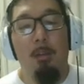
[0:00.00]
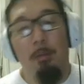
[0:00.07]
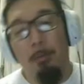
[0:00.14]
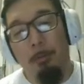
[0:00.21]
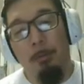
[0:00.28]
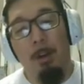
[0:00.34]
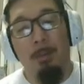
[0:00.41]

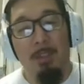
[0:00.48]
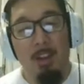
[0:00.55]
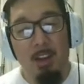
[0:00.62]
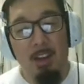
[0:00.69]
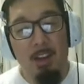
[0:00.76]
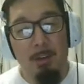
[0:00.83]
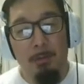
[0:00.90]
From
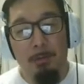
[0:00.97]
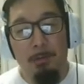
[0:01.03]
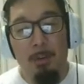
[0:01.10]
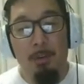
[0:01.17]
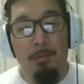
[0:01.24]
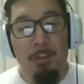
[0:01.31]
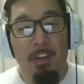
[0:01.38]
the
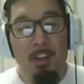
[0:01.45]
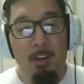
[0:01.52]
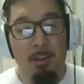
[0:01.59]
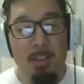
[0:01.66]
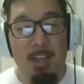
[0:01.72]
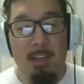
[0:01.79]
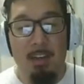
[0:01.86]
few
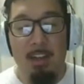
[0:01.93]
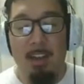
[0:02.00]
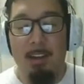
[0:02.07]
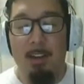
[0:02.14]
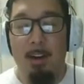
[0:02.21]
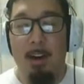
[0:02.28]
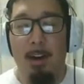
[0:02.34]
videos that
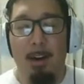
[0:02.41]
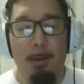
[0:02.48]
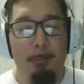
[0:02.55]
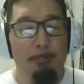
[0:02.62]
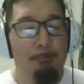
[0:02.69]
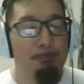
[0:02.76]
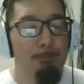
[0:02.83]

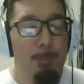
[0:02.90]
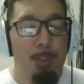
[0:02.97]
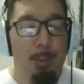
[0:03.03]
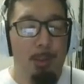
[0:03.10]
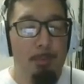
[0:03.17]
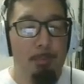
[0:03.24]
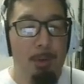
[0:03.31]

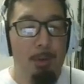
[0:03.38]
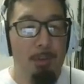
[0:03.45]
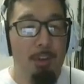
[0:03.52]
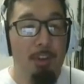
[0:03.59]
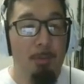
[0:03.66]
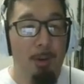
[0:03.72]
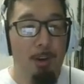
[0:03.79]
Bill
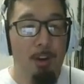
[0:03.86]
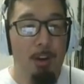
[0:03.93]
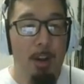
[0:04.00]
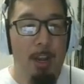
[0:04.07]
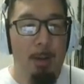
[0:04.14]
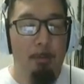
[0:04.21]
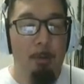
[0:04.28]

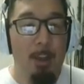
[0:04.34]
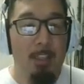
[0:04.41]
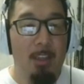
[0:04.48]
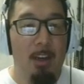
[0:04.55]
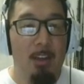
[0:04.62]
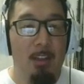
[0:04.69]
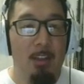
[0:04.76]
Huber and
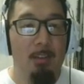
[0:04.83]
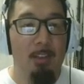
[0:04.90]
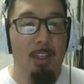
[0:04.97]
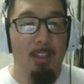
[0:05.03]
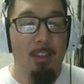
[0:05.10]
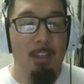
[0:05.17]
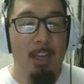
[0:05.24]
Wes
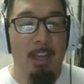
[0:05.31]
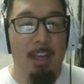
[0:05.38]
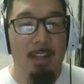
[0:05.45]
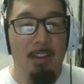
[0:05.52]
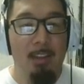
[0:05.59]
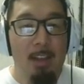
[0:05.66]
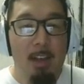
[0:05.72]
Hodkovich
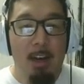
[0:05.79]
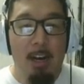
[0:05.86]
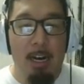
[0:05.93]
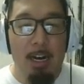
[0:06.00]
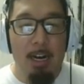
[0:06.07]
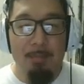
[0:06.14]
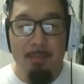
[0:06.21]
had,
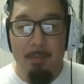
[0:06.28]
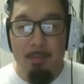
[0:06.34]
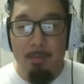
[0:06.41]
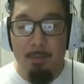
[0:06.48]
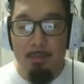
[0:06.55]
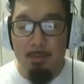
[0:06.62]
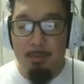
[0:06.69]

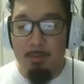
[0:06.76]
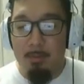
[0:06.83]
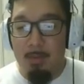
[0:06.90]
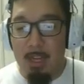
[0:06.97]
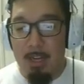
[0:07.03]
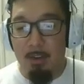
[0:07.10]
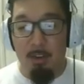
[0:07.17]

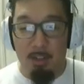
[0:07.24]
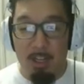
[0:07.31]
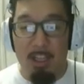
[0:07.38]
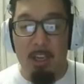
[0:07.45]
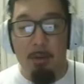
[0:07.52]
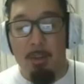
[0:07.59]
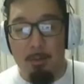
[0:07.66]
it looked
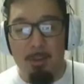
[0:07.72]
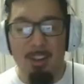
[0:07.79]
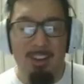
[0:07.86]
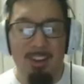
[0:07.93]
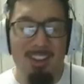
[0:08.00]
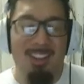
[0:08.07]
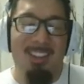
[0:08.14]
like he was,
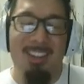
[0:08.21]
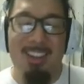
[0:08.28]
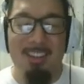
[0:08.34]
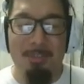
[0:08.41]
it